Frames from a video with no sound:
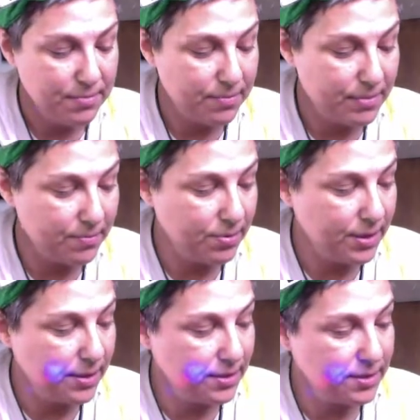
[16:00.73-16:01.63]
But my
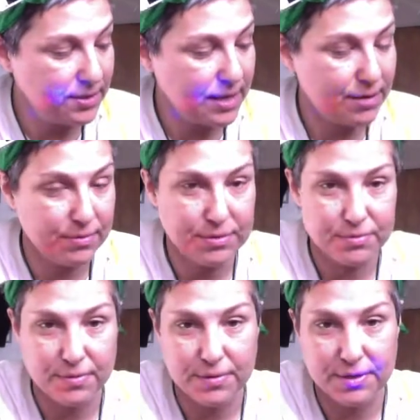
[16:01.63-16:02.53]
point is, is that is
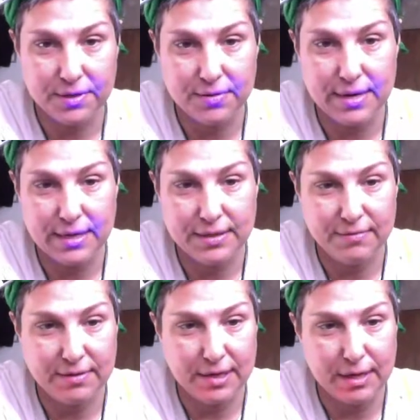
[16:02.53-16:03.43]
where the
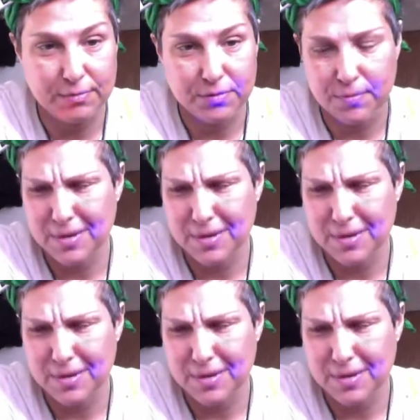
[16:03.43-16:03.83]
creativity comes from.